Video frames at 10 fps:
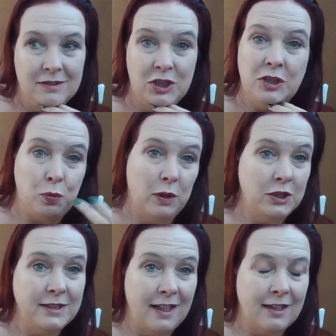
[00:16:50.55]
She's
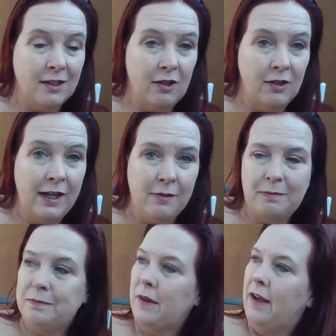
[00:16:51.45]
worried she's not going to earn out.
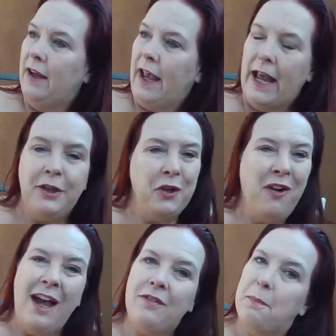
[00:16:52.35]
And you
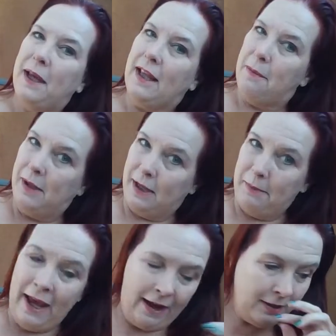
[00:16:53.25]
don't have to pay that money
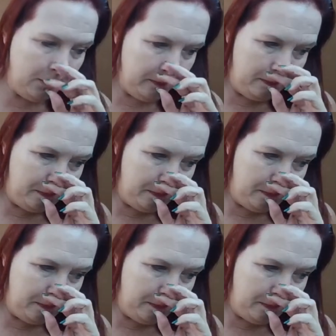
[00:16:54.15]
back,